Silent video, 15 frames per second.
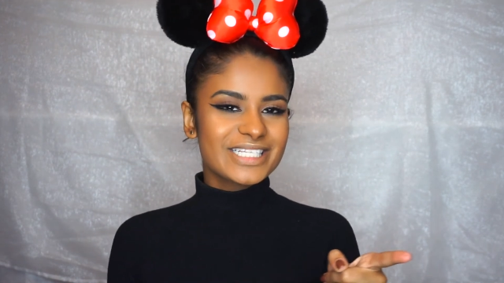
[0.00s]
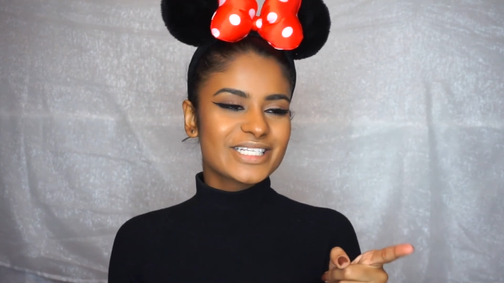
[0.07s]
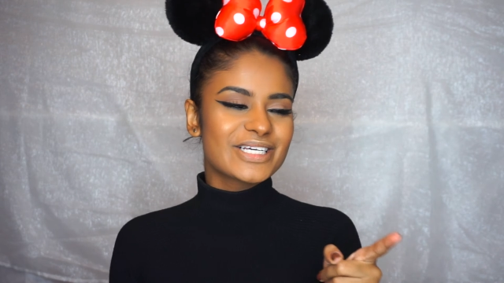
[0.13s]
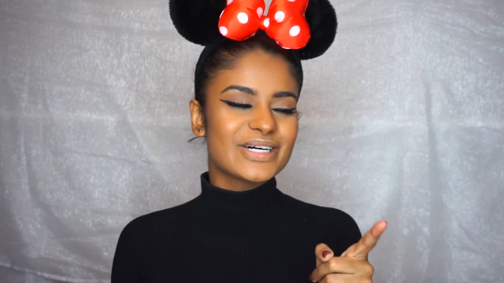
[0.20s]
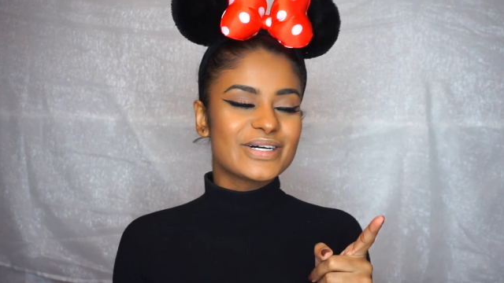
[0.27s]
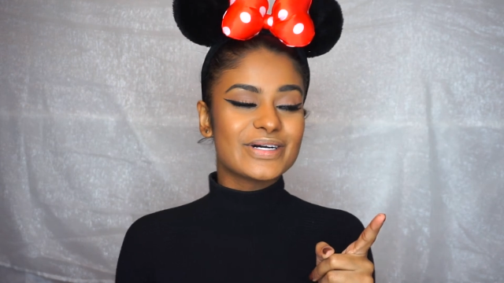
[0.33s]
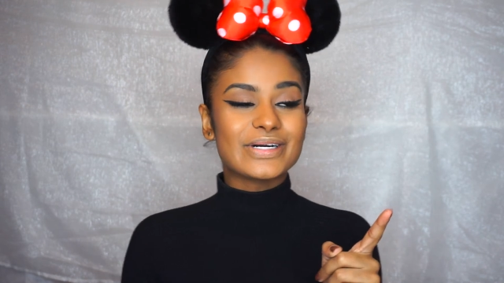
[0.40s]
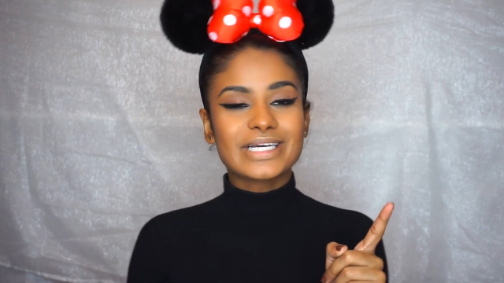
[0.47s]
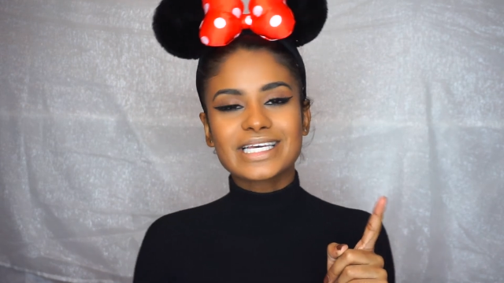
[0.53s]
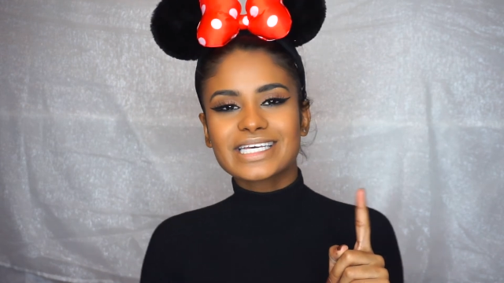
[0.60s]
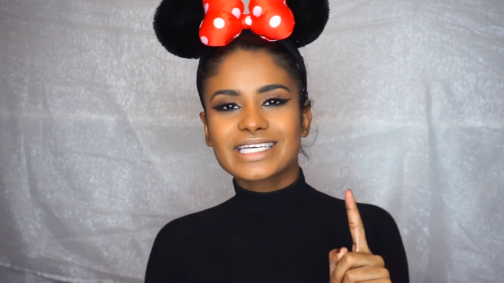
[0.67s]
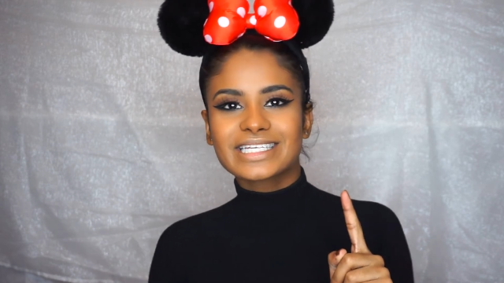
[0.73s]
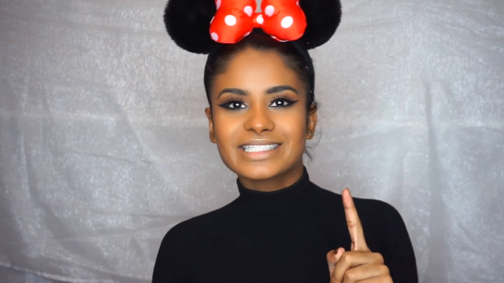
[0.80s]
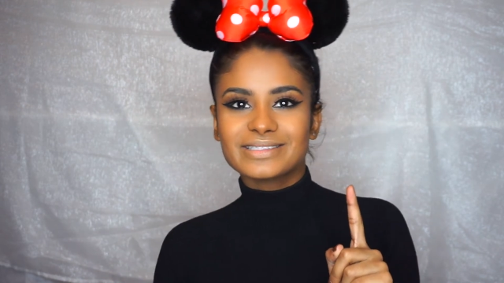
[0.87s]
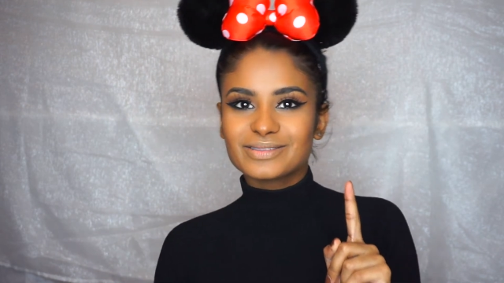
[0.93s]
So
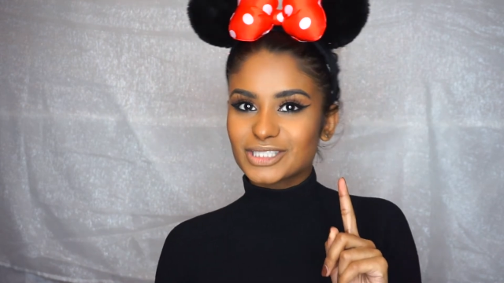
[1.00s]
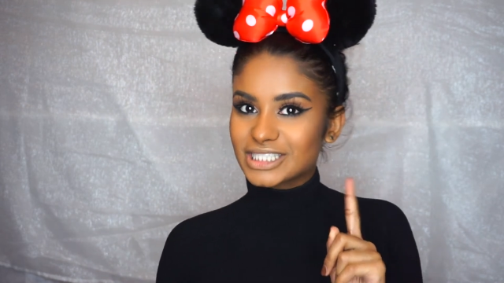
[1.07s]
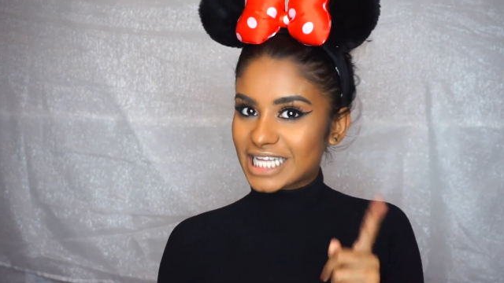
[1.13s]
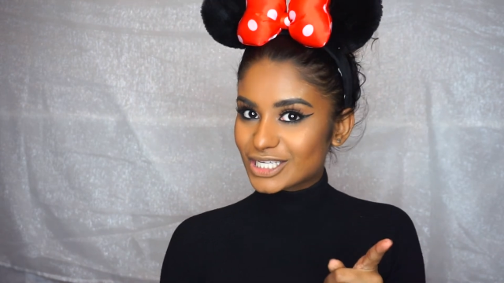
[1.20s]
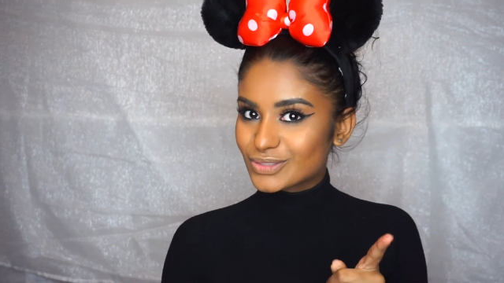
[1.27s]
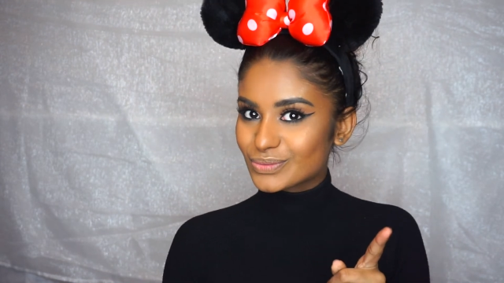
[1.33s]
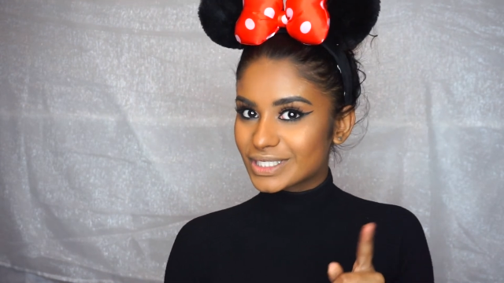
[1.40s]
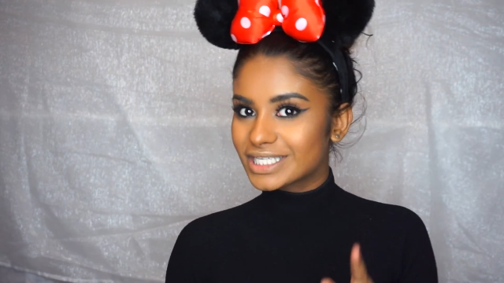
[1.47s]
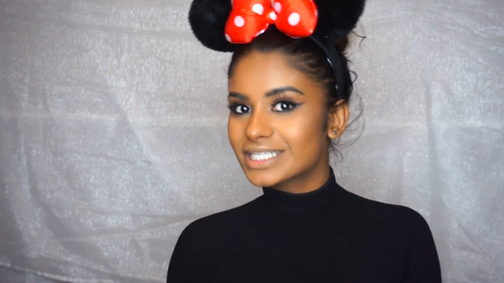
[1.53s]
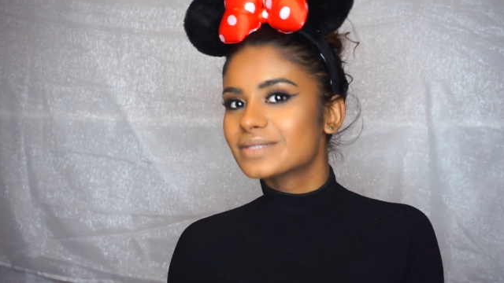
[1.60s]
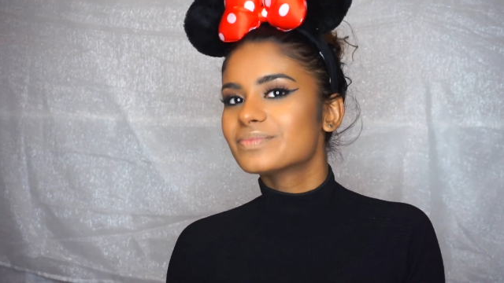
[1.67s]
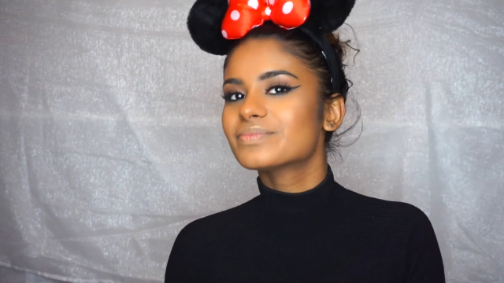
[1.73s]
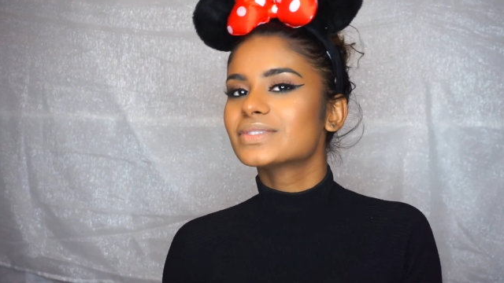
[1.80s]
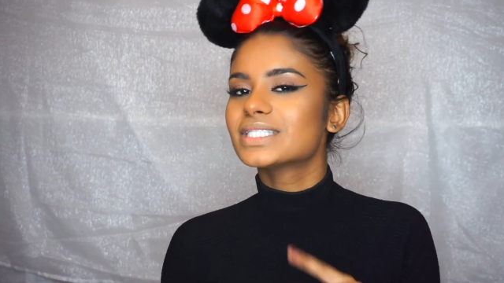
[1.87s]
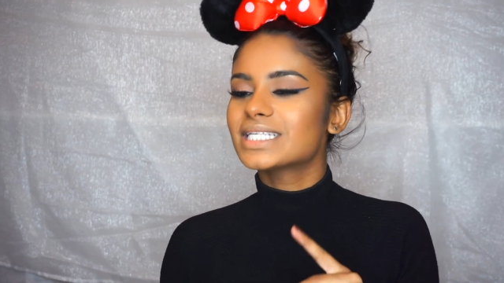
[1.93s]
next week
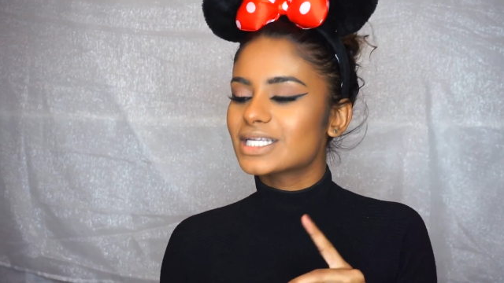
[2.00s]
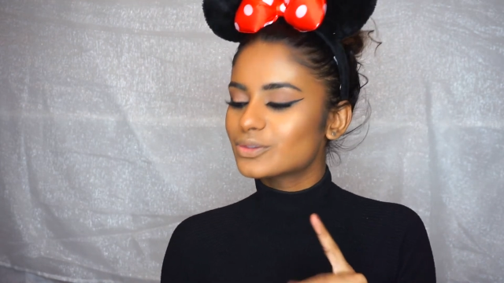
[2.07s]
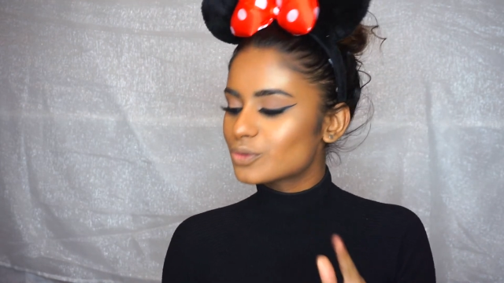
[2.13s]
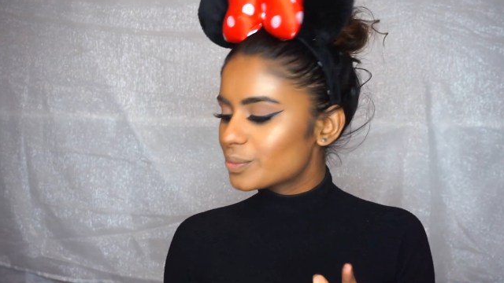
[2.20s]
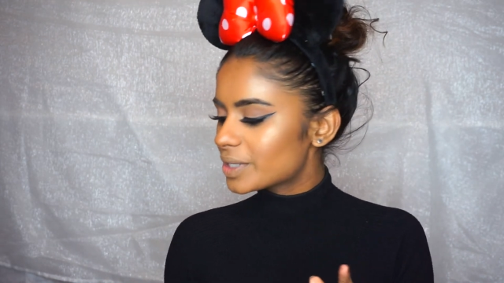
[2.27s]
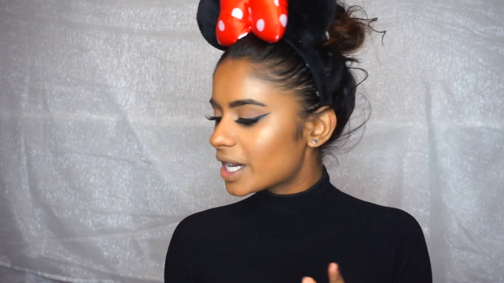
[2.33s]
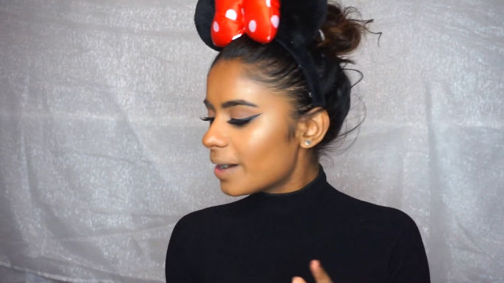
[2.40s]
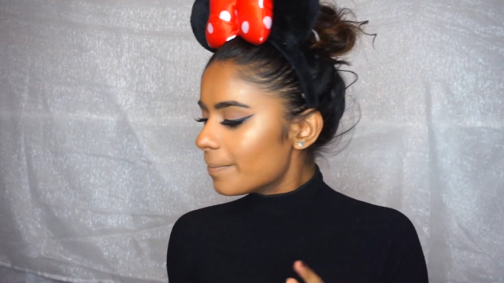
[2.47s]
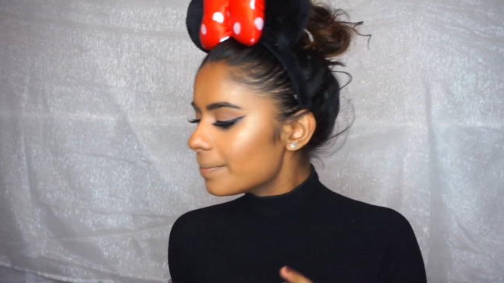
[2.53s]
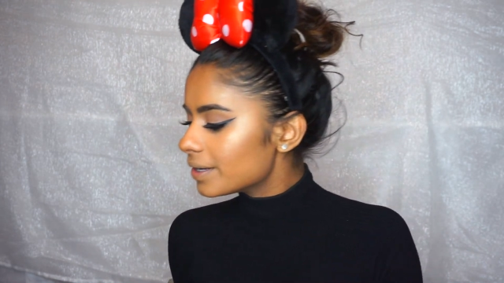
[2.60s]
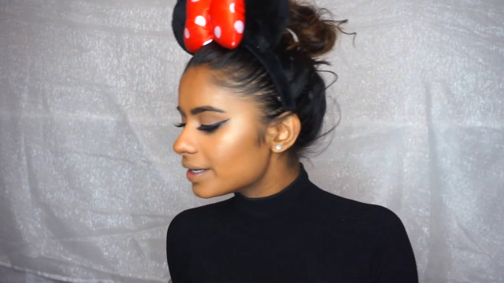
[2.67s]
it will be up.